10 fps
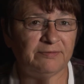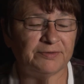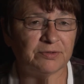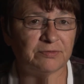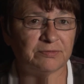
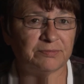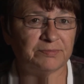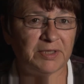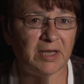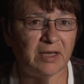So
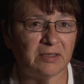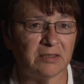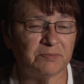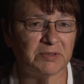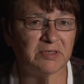they had
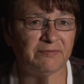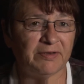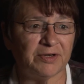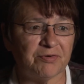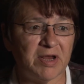
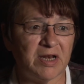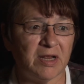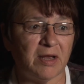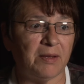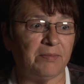specific
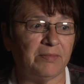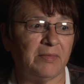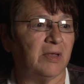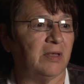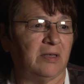training. I'm,
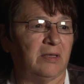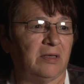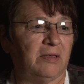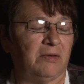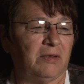
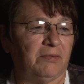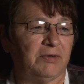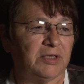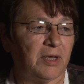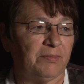
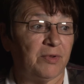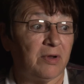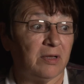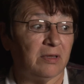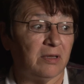which I'm
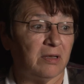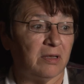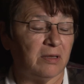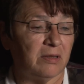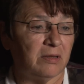not
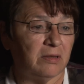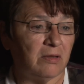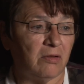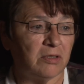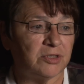uh,
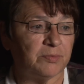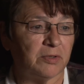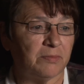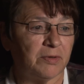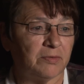
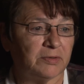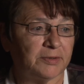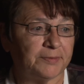knowledgeable about.